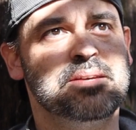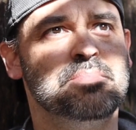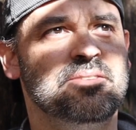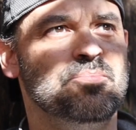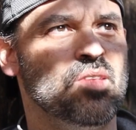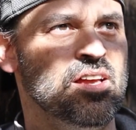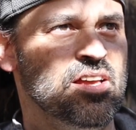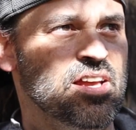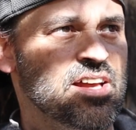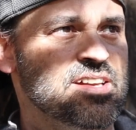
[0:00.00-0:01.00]
But
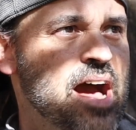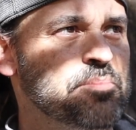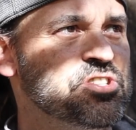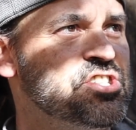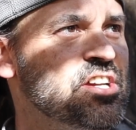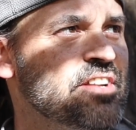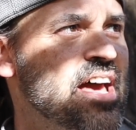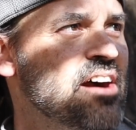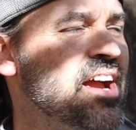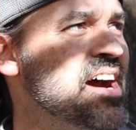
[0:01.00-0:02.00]
yeah, I'm just chilling
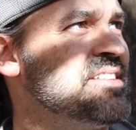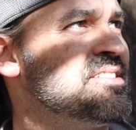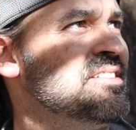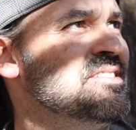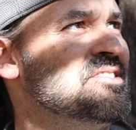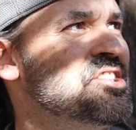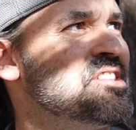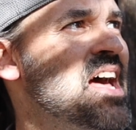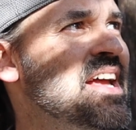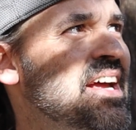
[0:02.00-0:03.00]
out, guys. Just
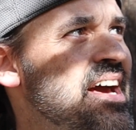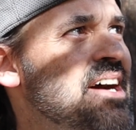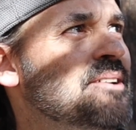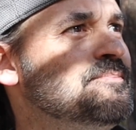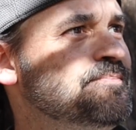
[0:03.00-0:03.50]
hanging out,